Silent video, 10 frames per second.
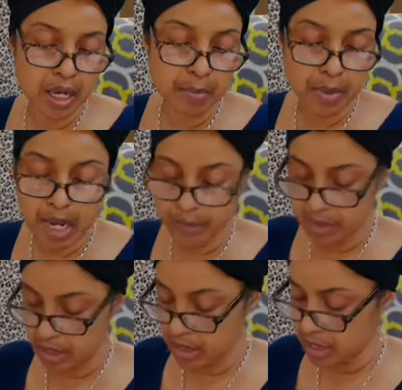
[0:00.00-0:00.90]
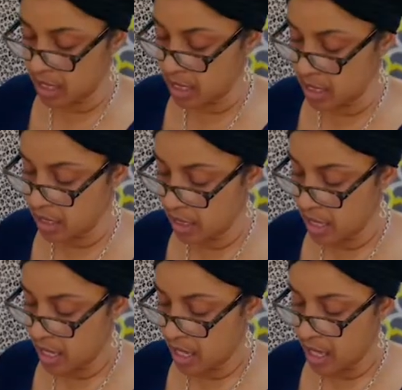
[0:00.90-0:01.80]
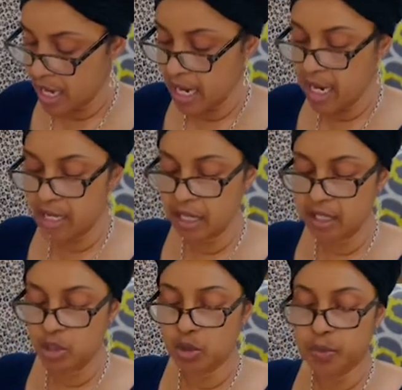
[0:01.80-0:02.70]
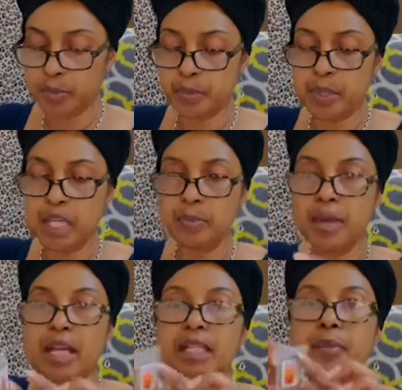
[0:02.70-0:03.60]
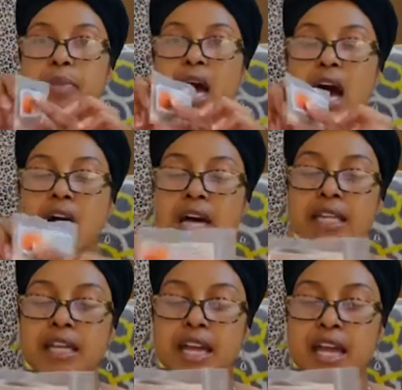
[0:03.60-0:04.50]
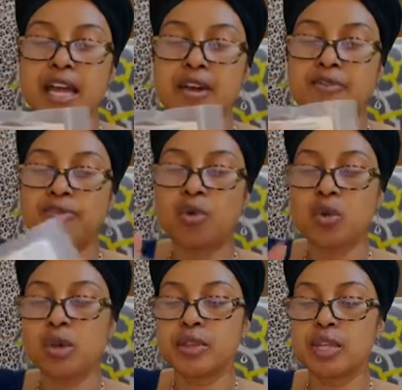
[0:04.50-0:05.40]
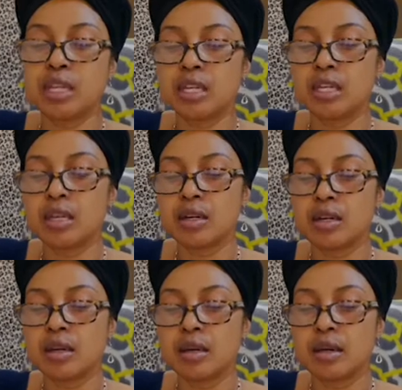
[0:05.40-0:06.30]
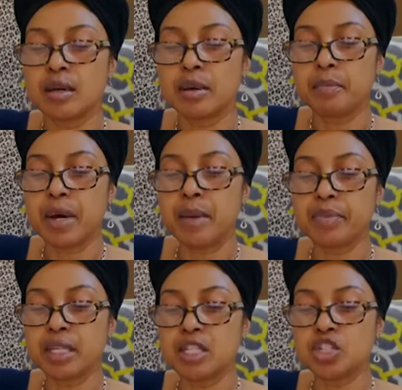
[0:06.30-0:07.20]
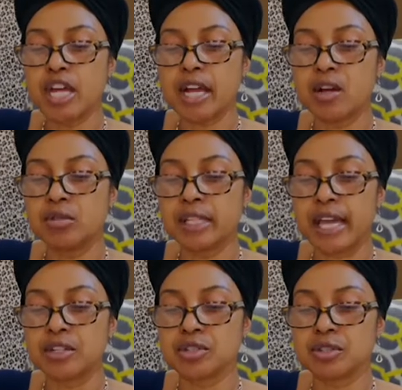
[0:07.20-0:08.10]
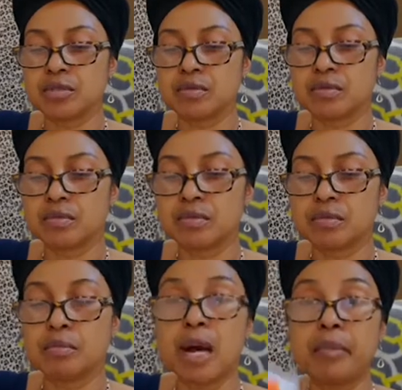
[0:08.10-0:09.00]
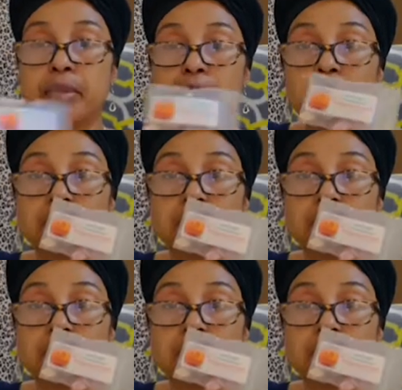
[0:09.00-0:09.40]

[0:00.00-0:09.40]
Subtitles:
pumpkin seed and a little pea pellet pod for the Pumpkin Jack-O-Lantern pumpkin.